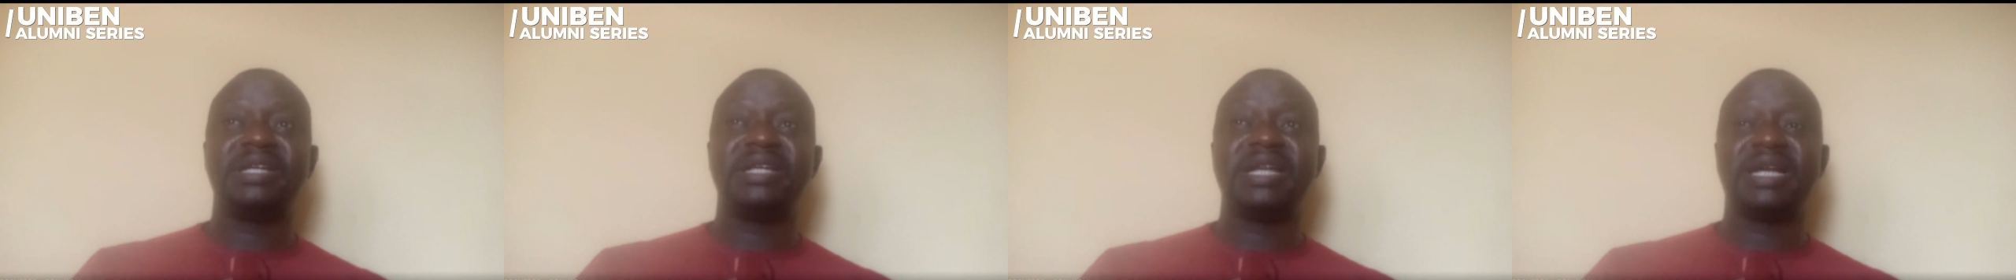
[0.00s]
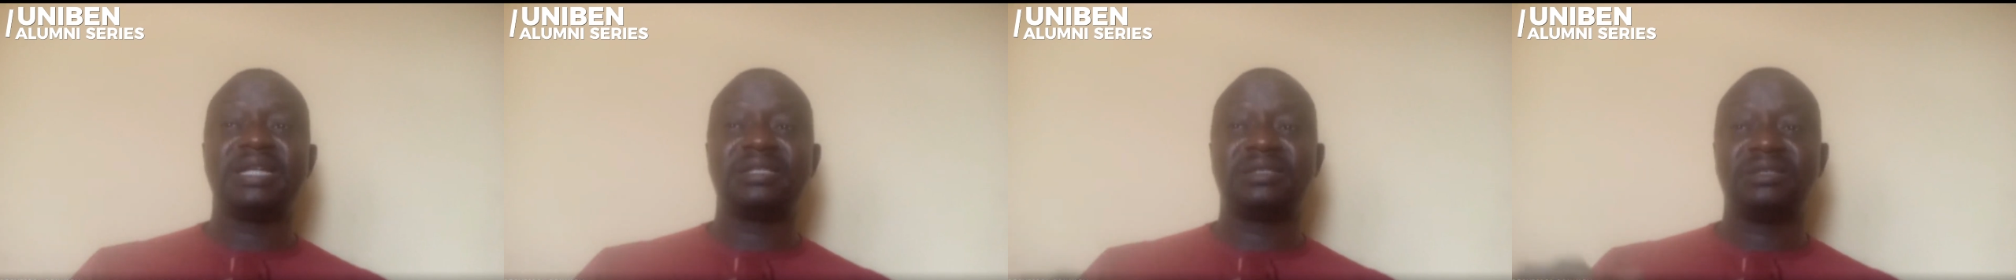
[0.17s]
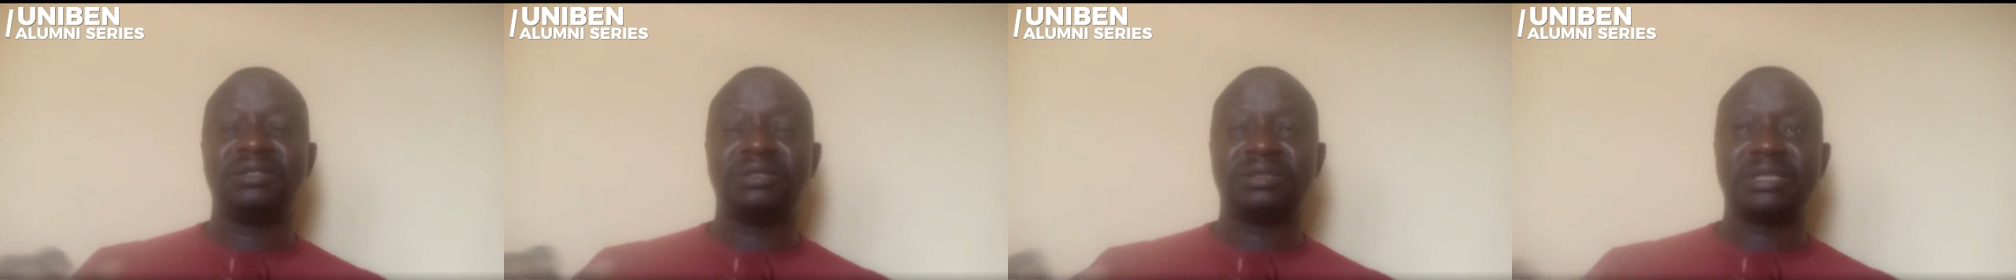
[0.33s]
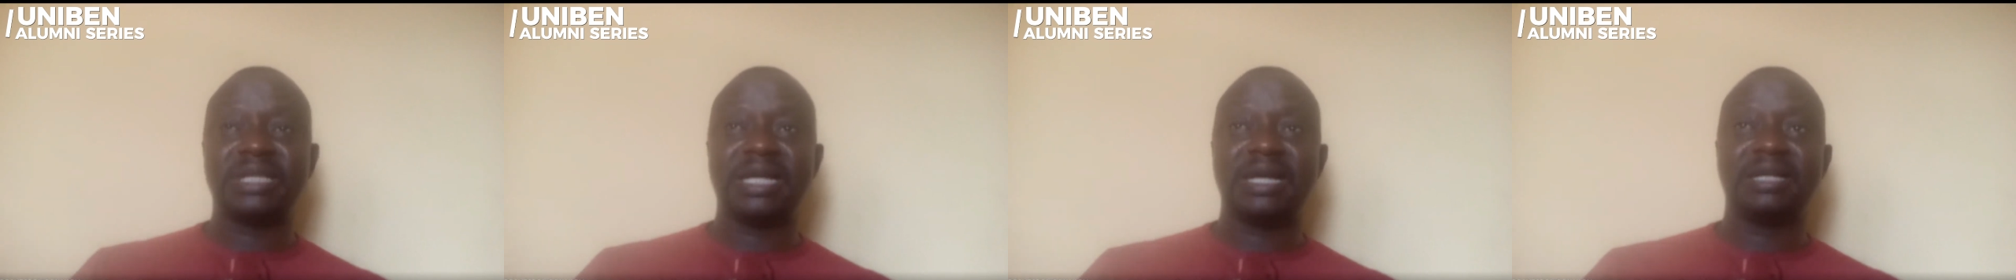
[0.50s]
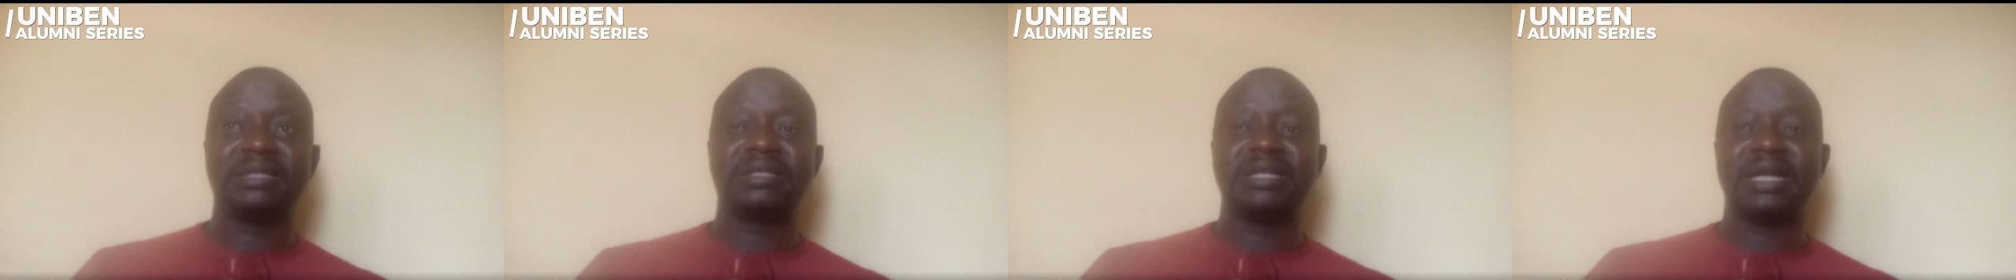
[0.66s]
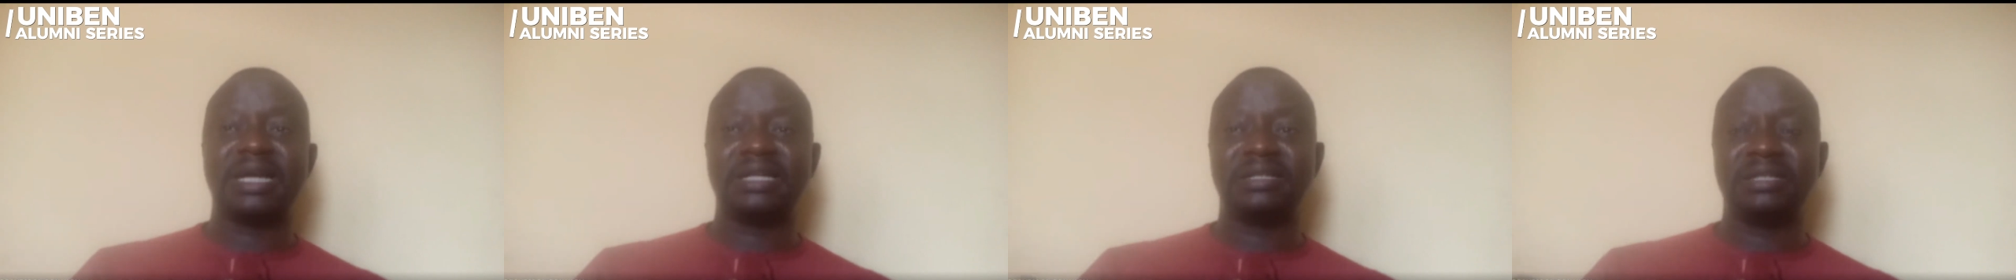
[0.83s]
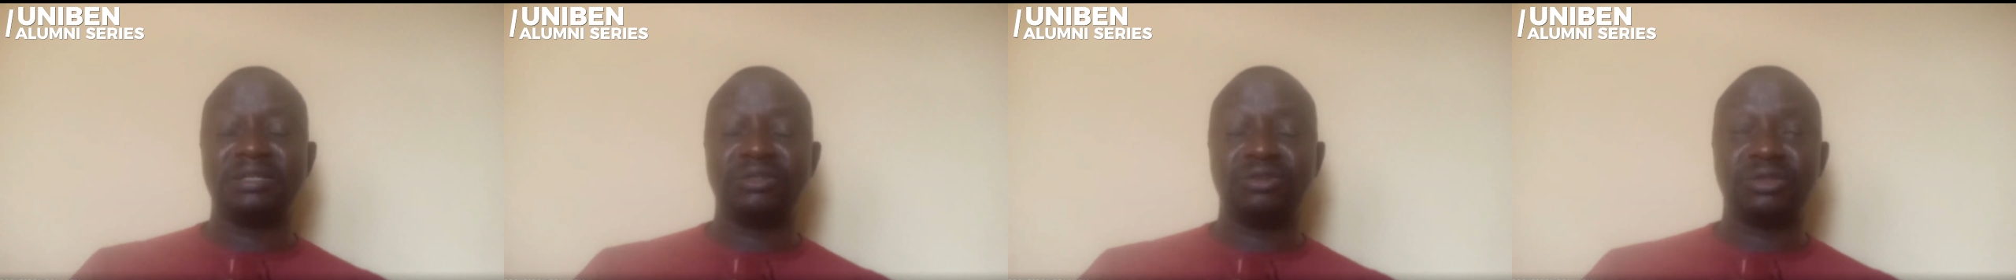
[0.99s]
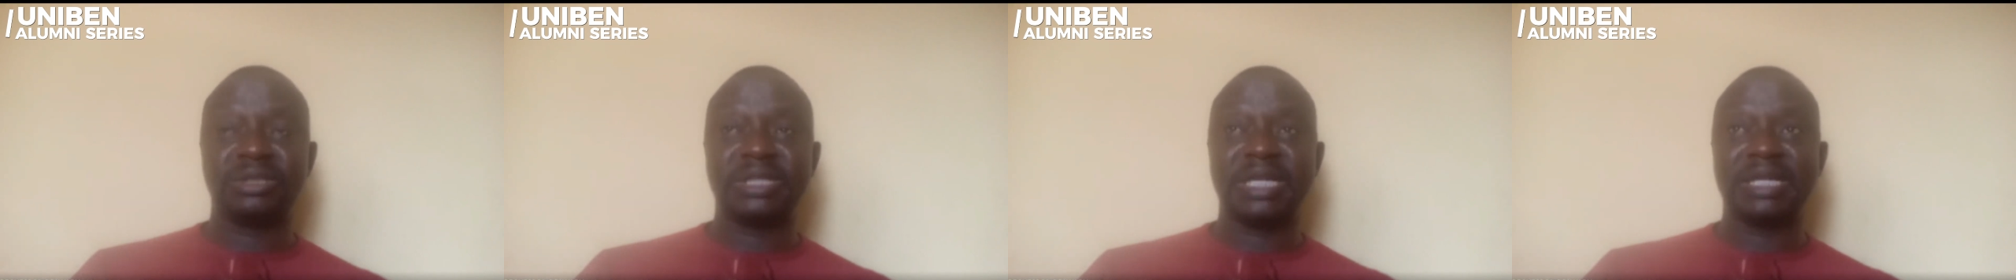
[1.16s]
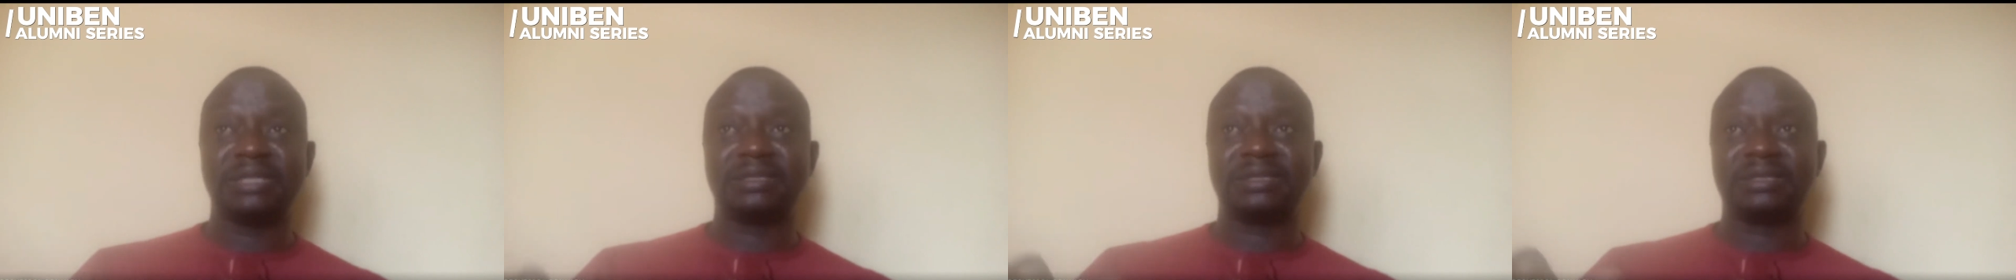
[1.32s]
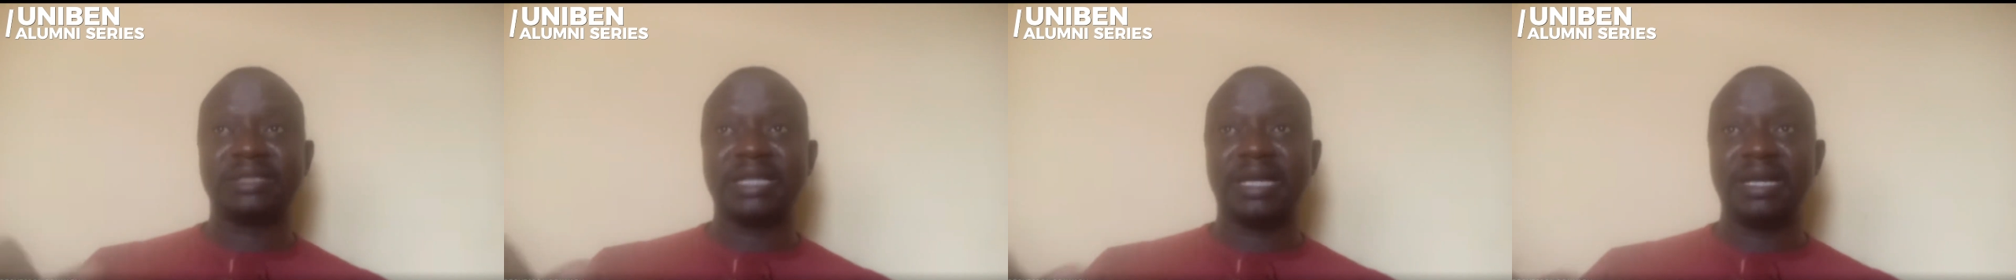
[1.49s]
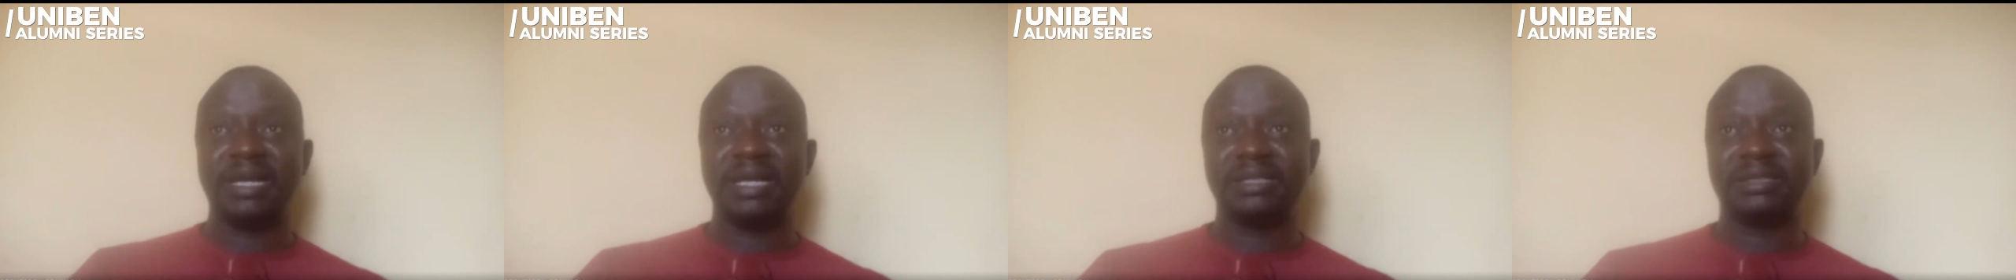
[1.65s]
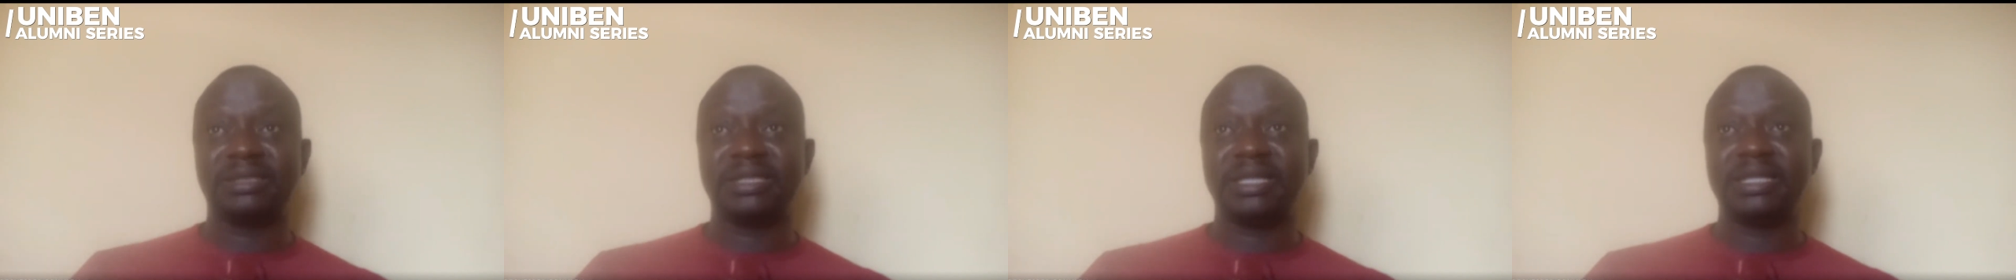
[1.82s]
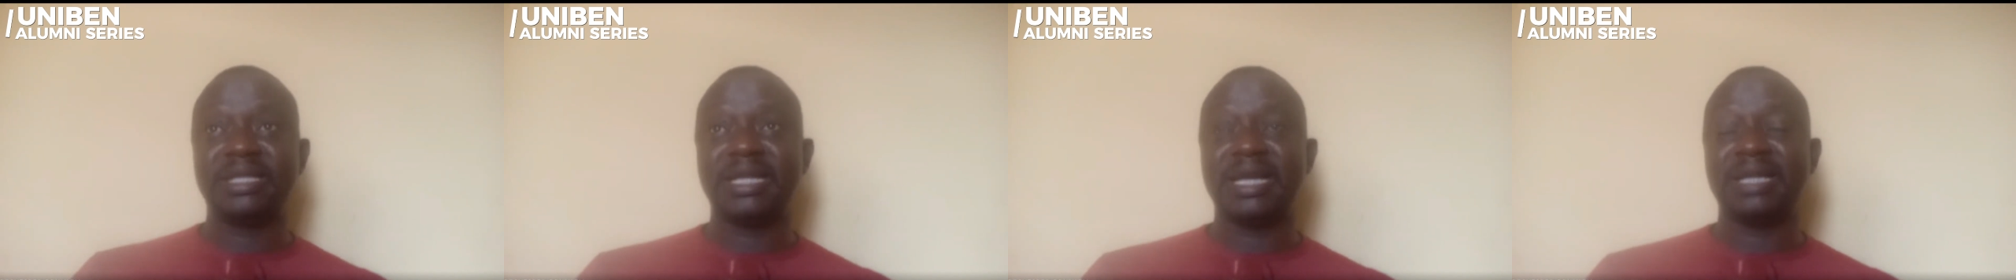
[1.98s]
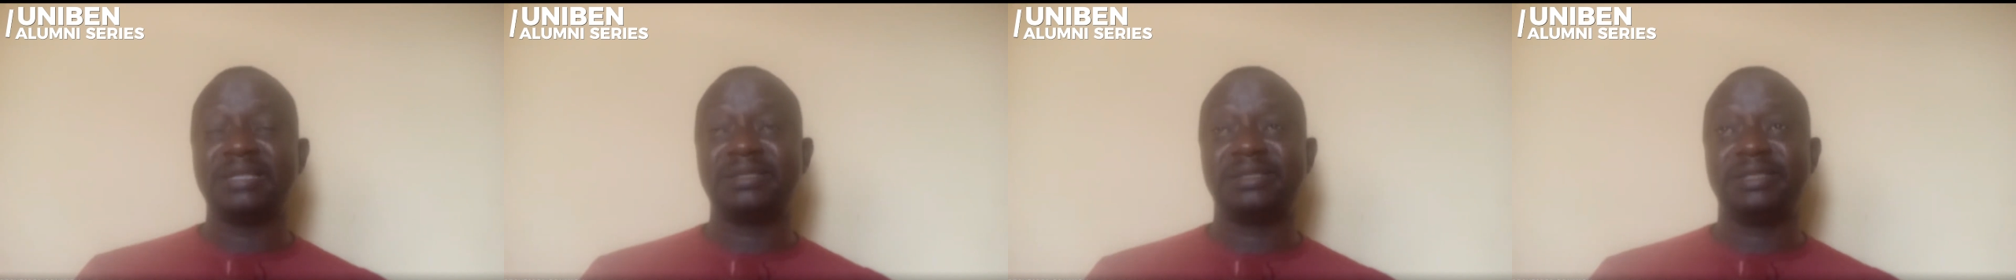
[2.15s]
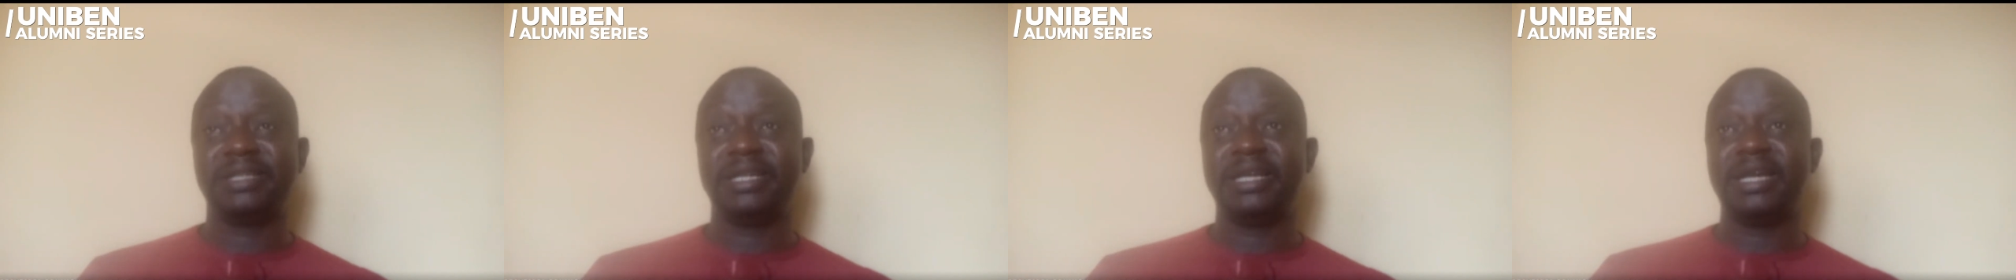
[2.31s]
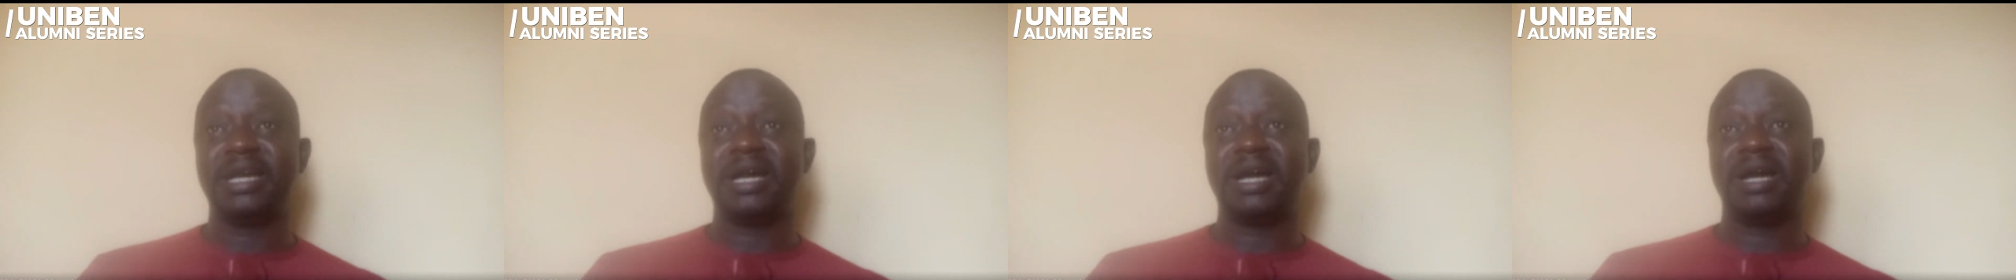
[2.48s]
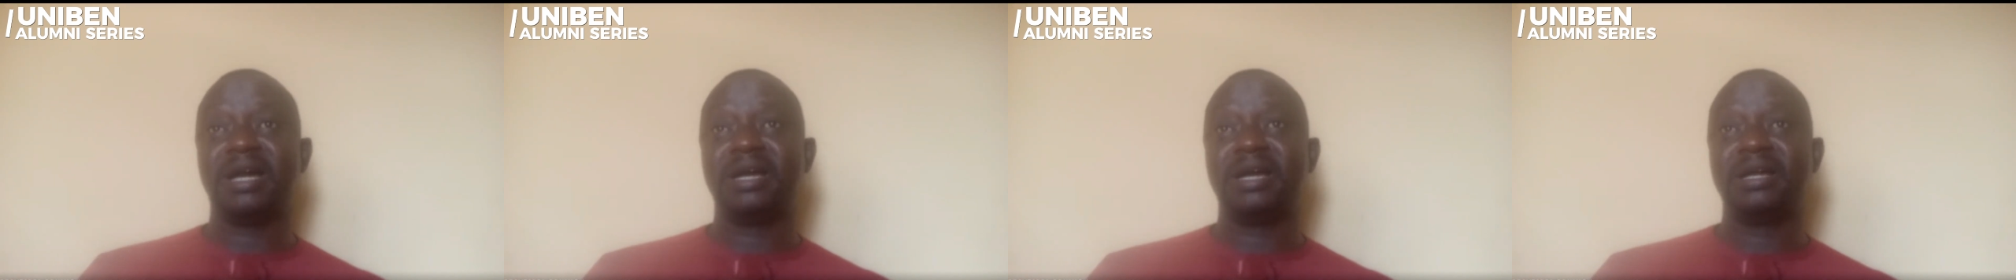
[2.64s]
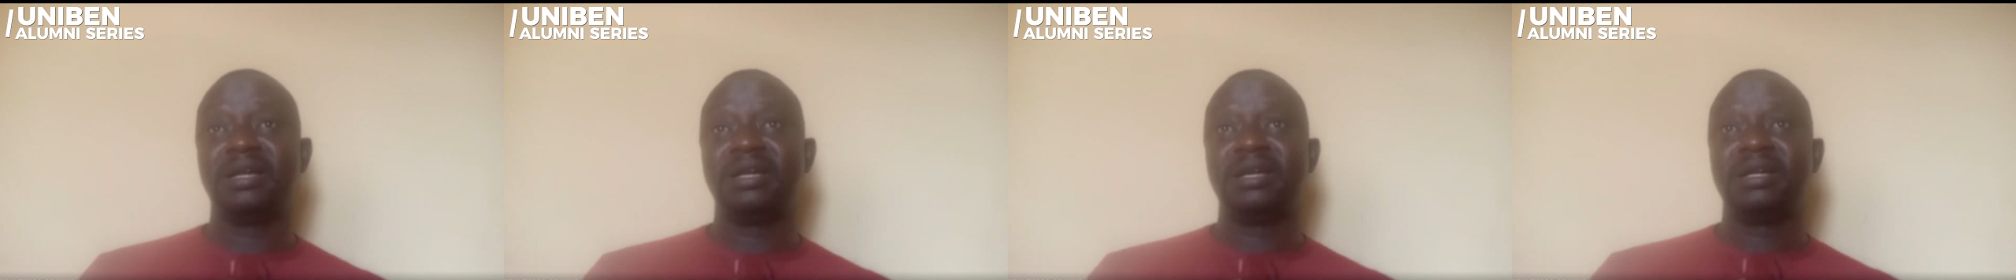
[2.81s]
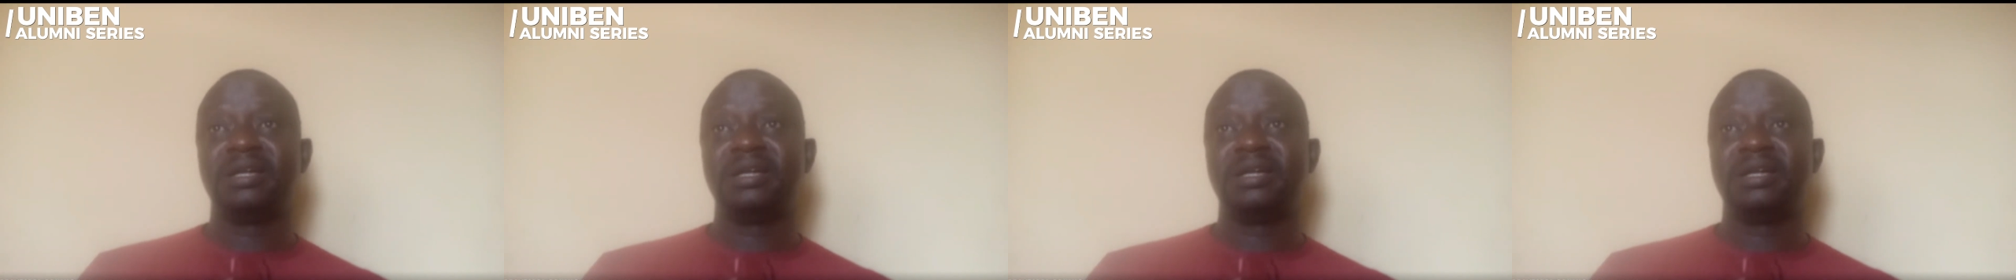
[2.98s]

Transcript: are not as talented as they are.